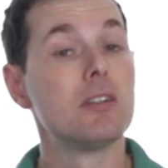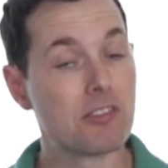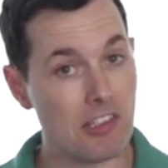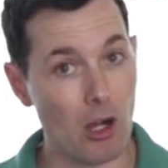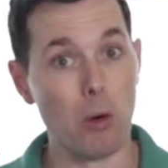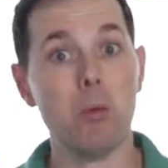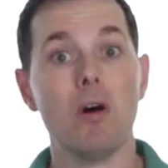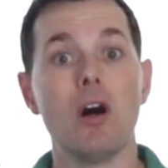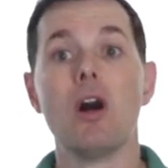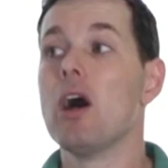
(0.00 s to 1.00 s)
So,
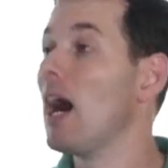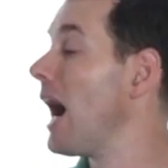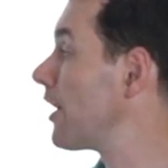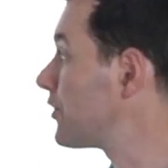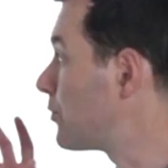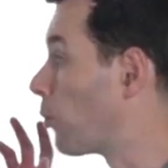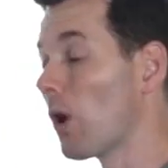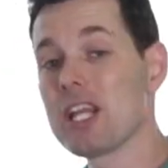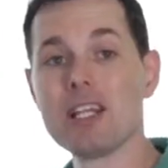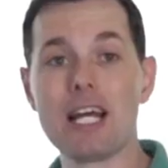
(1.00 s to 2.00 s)

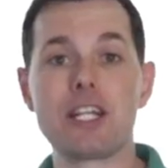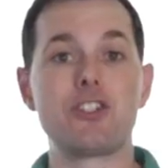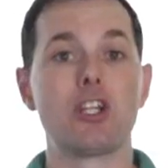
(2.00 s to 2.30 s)
what do you like?